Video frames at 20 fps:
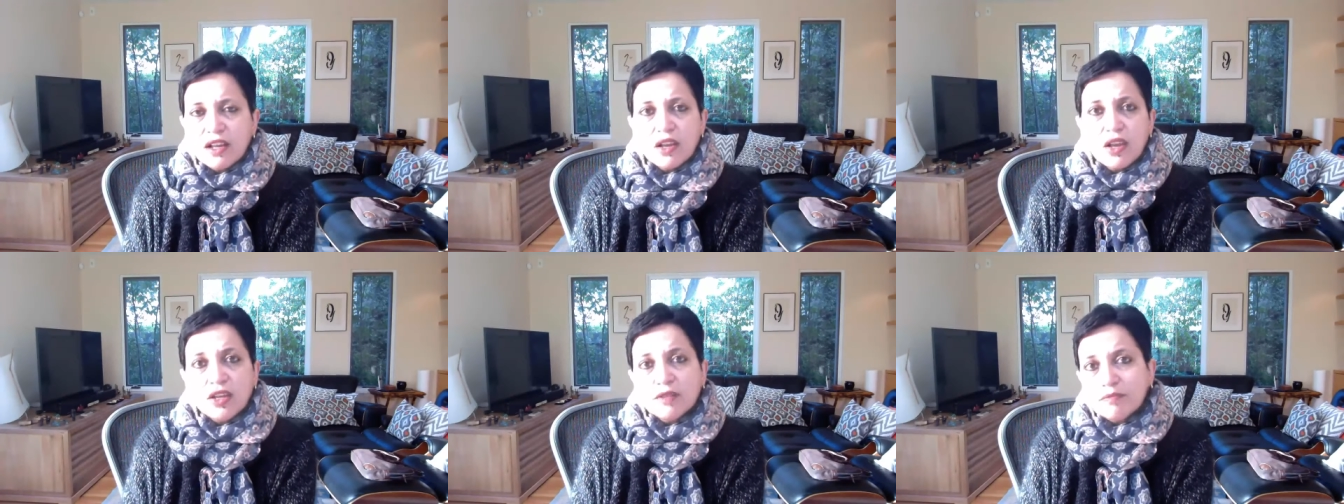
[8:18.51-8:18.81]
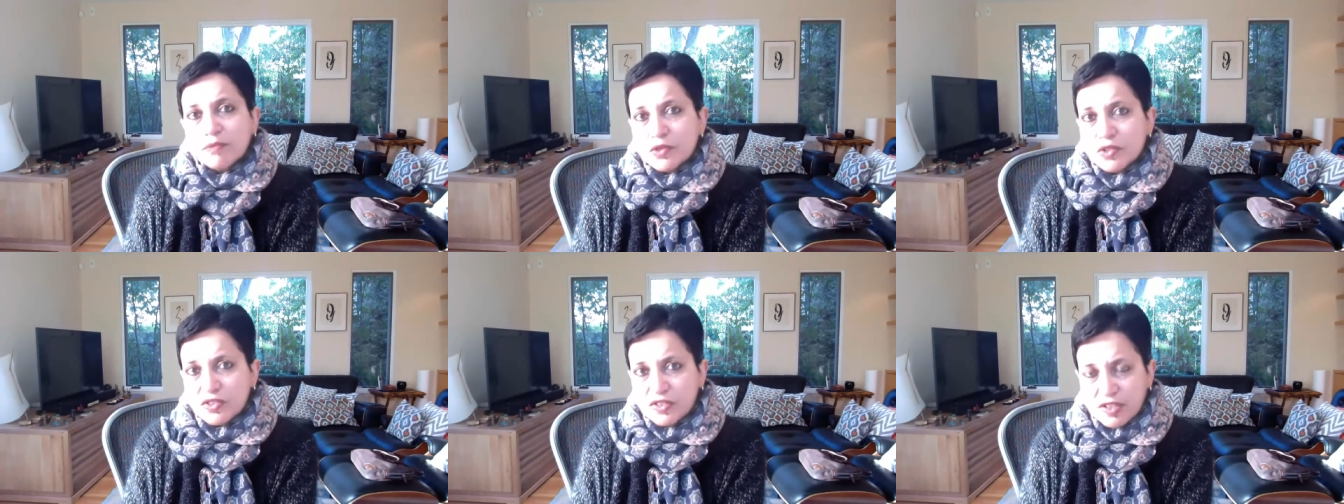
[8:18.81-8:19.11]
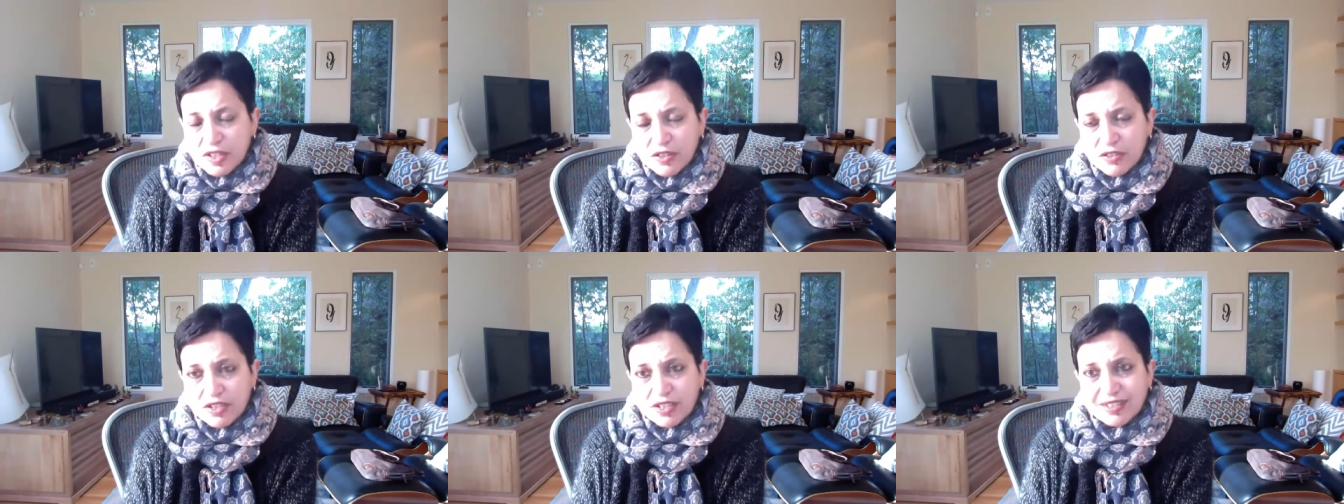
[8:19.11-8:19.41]
a lot more
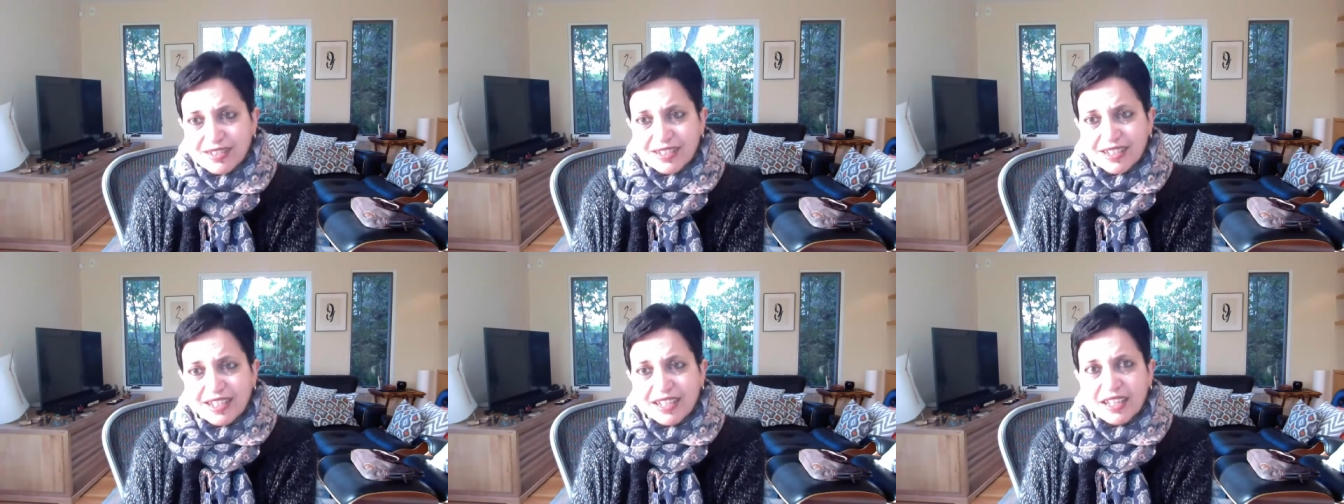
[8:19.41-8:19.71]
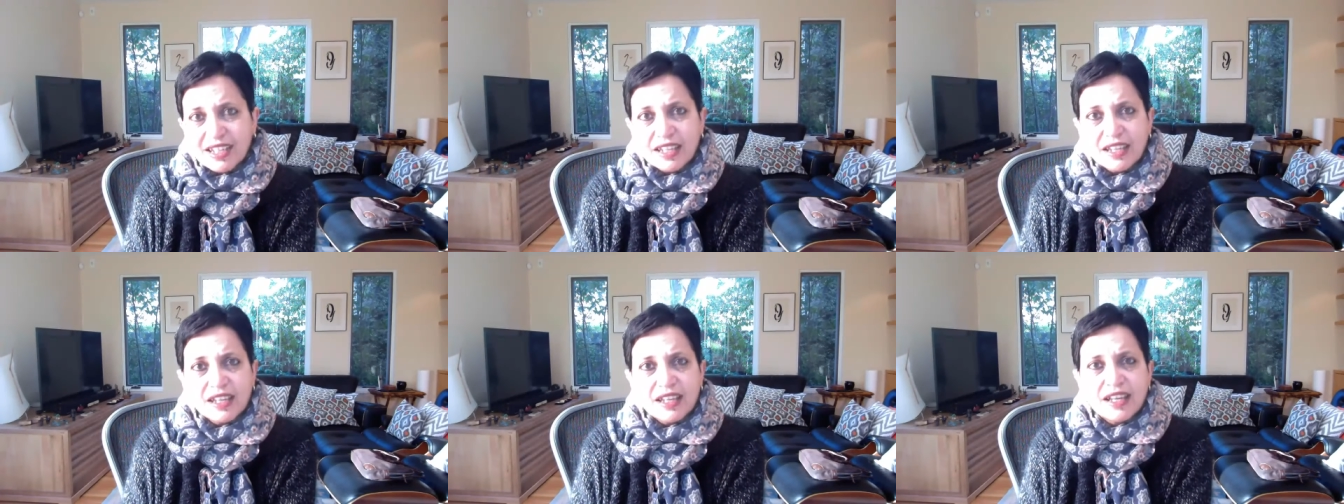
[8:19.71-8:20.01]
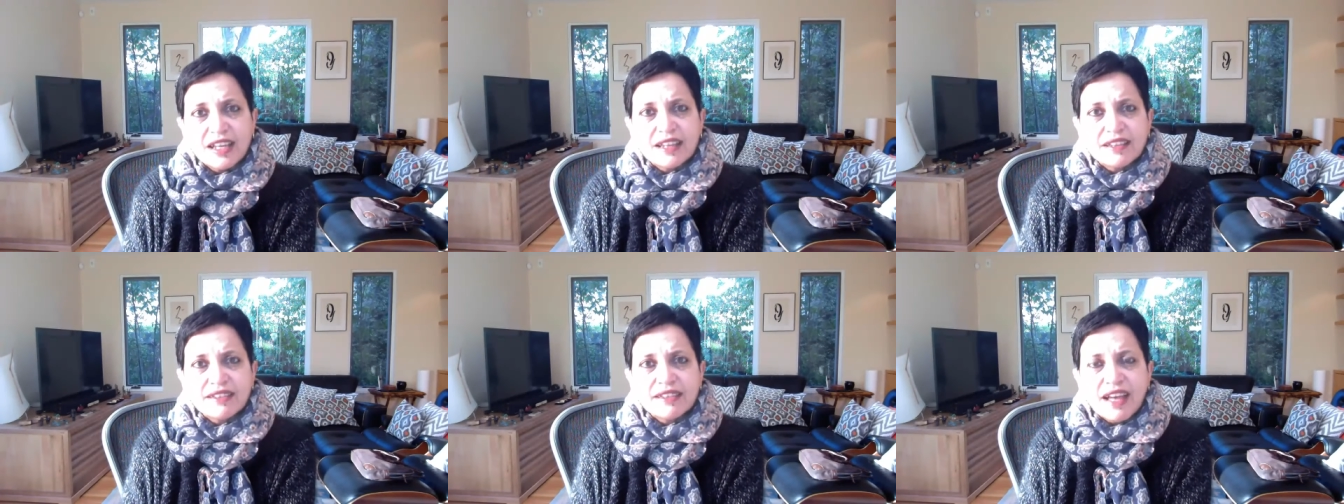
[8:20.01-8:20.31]
seriously
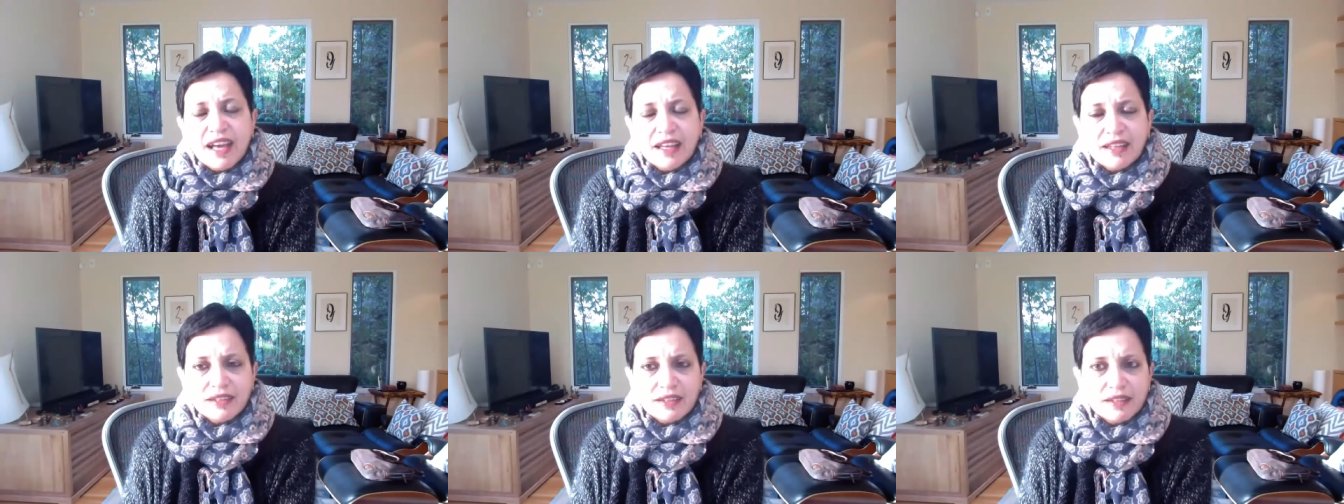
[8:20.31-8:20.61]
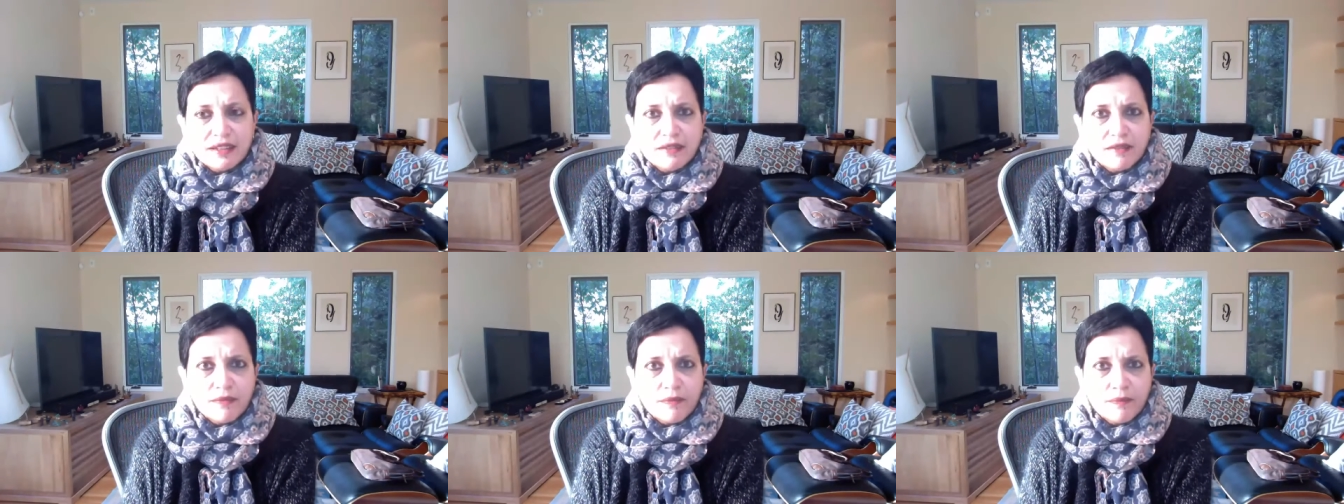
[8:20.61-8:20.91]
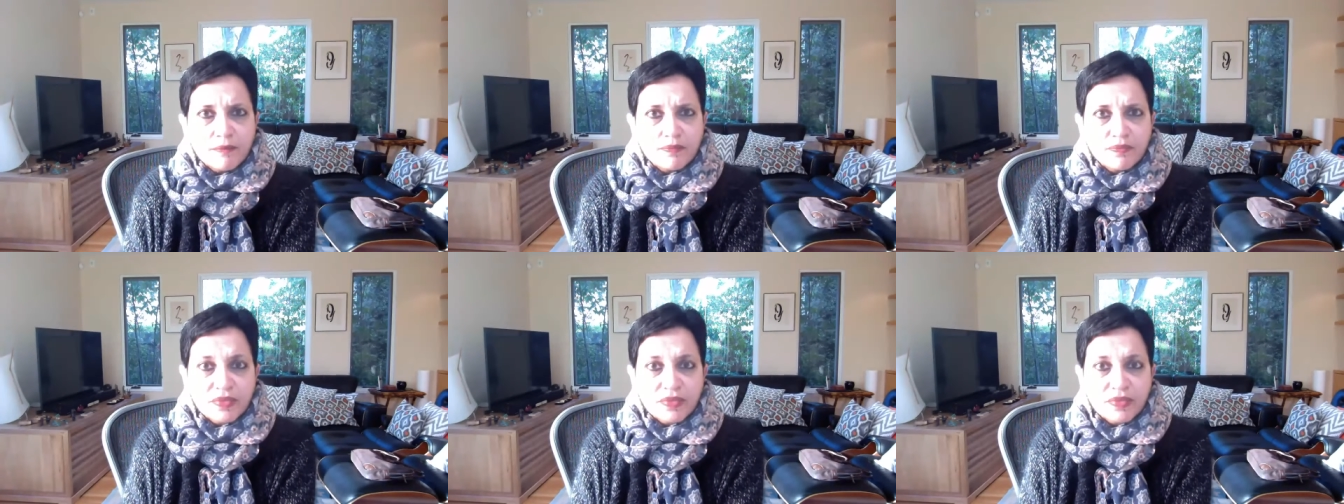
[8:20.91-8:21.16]
than